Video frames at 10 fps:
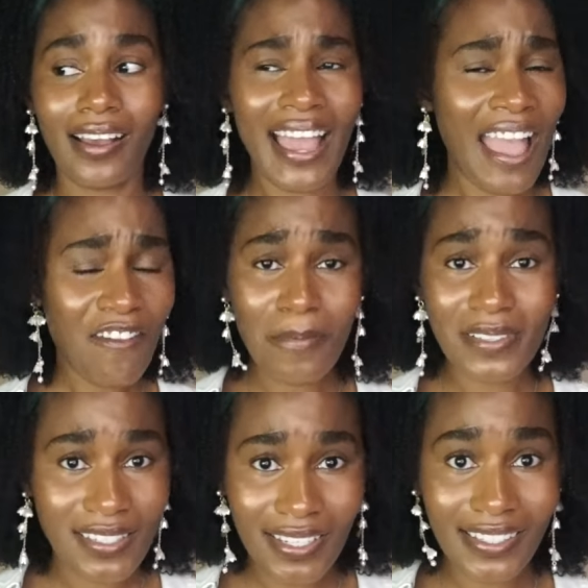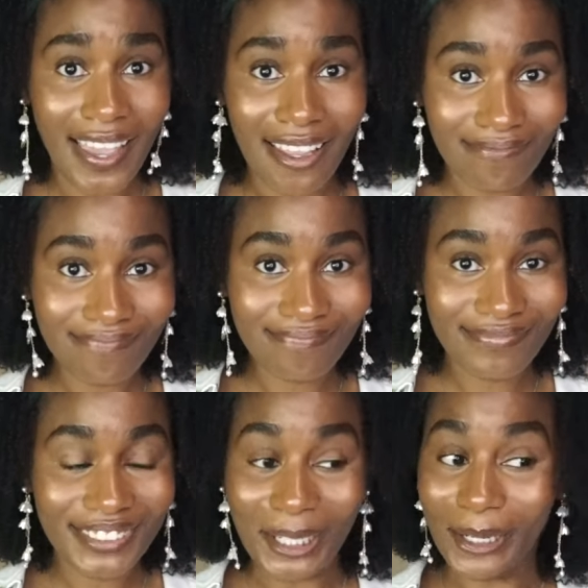I haven't been sick yet.
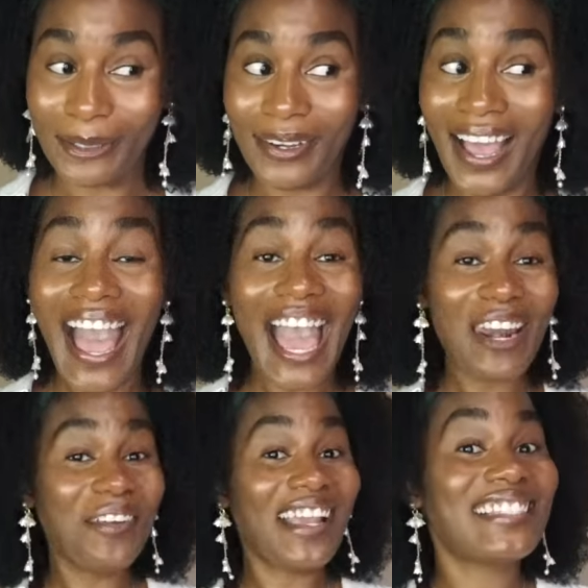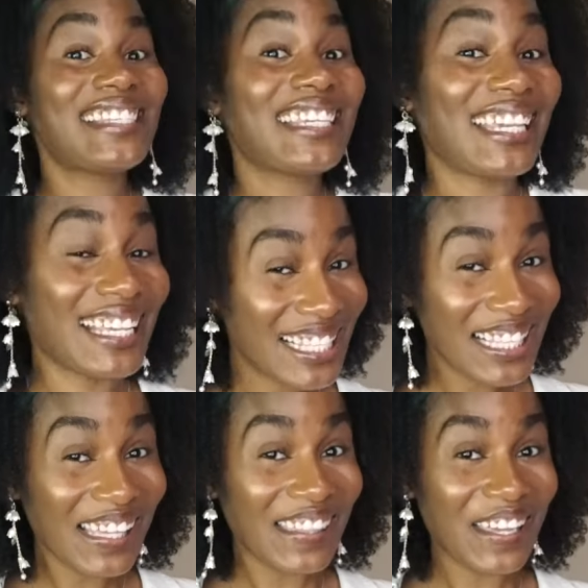So I don't get sick
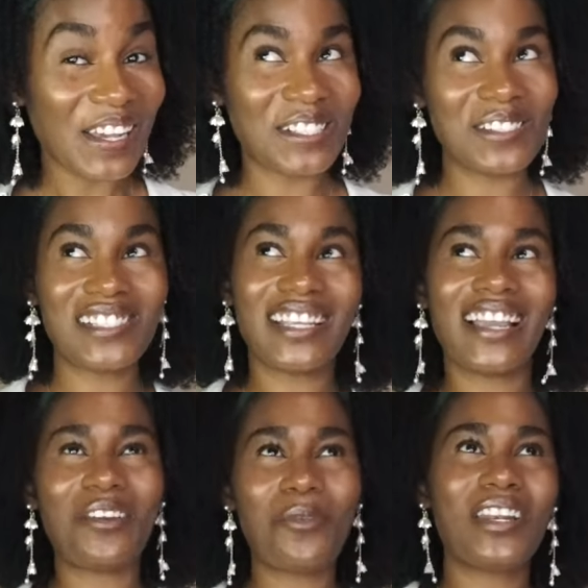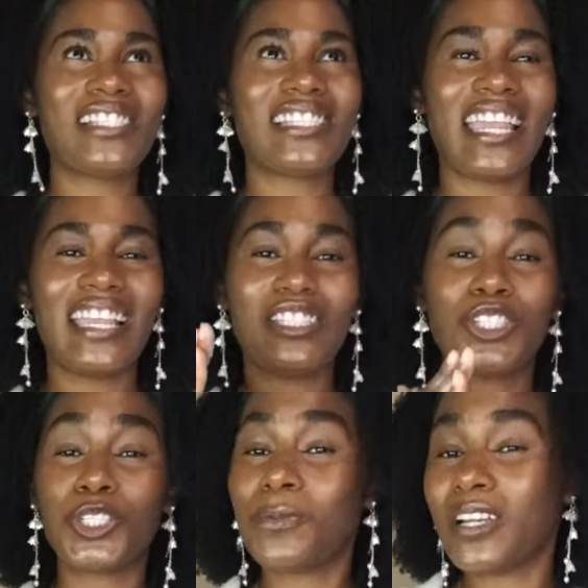easily though, so it's like I don't want to say
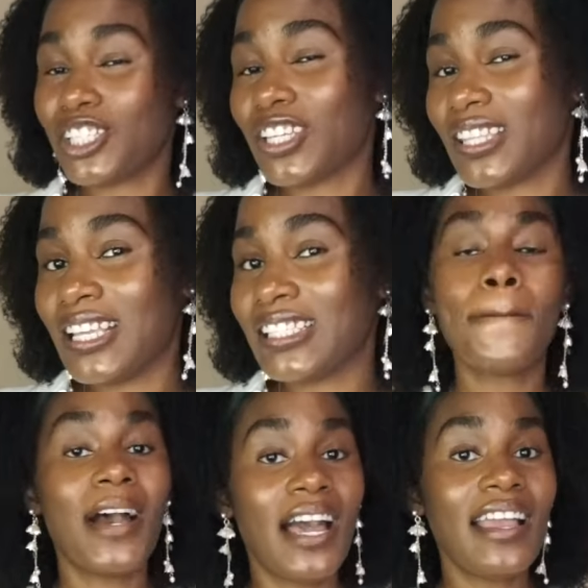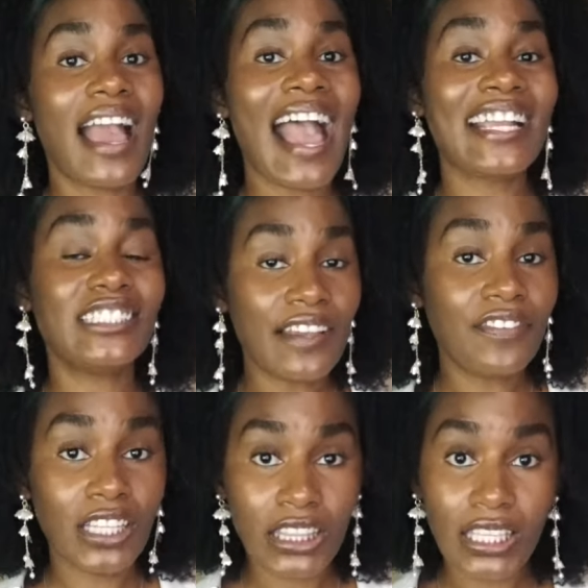too much on this, but I
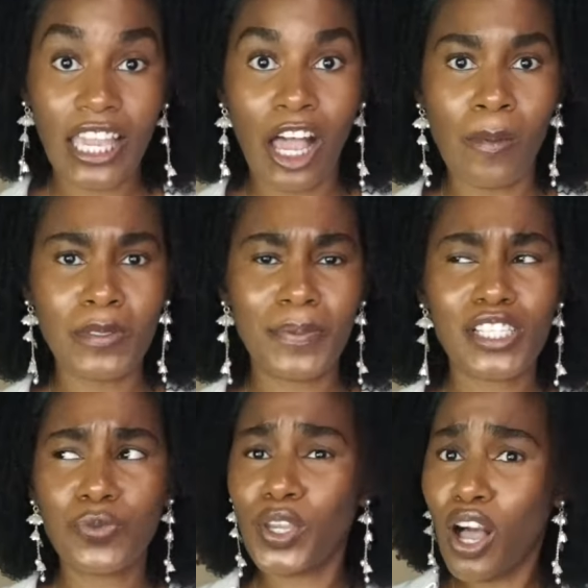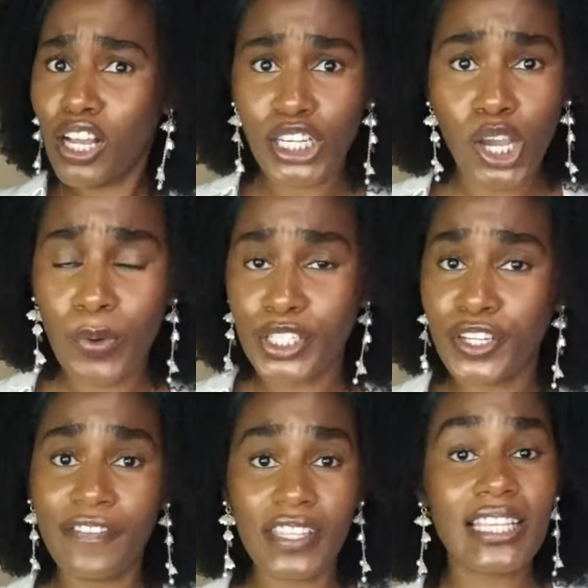definitely think it helps because we all know when
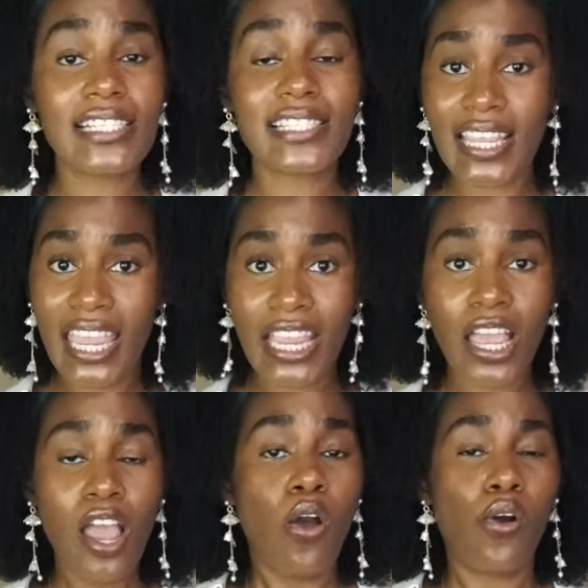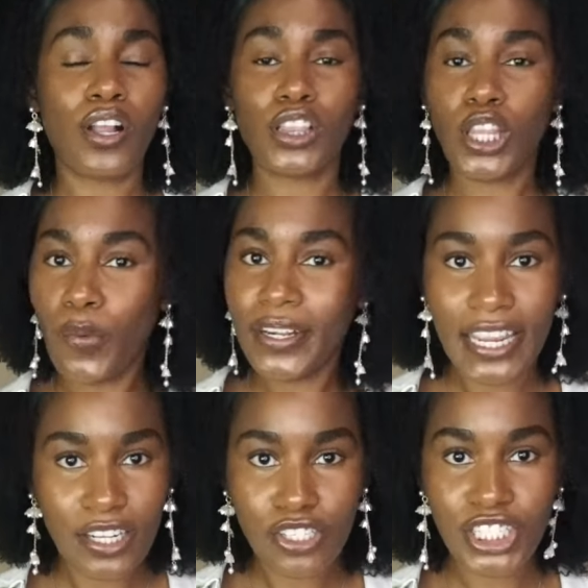you're feeling sick or low in
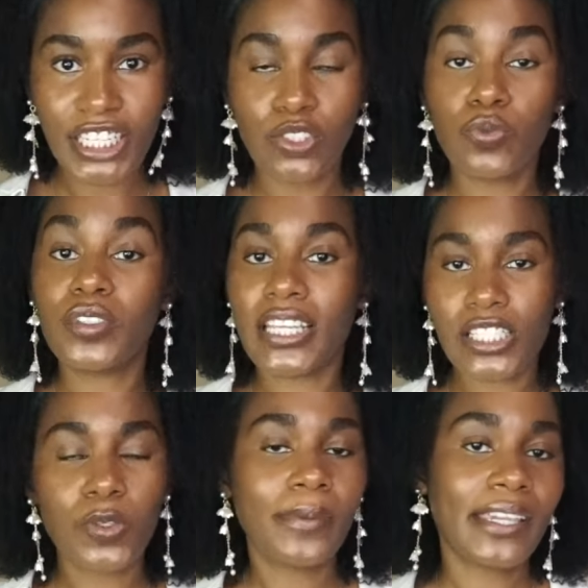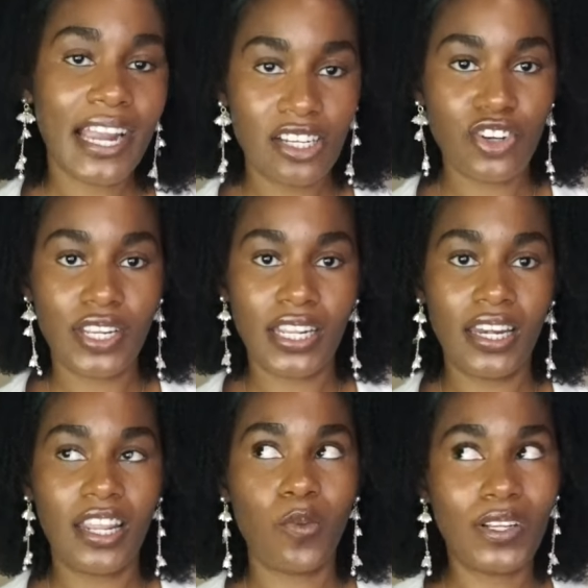energy, you need to be
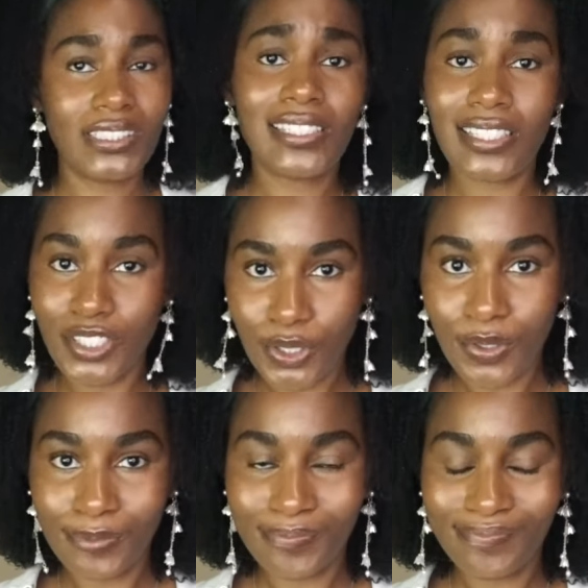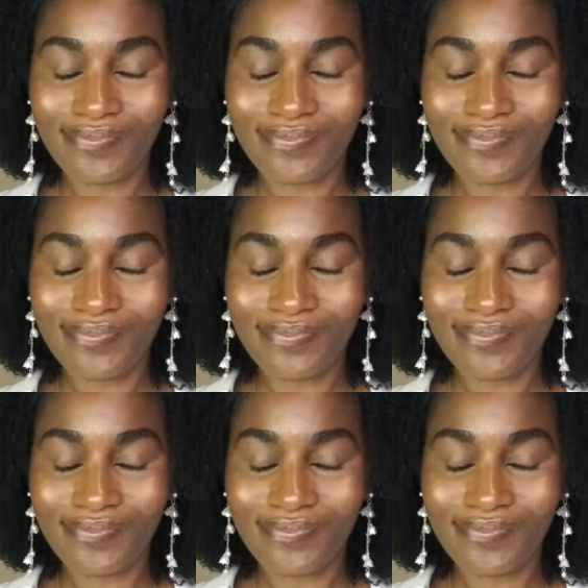hydrated. And what does this do?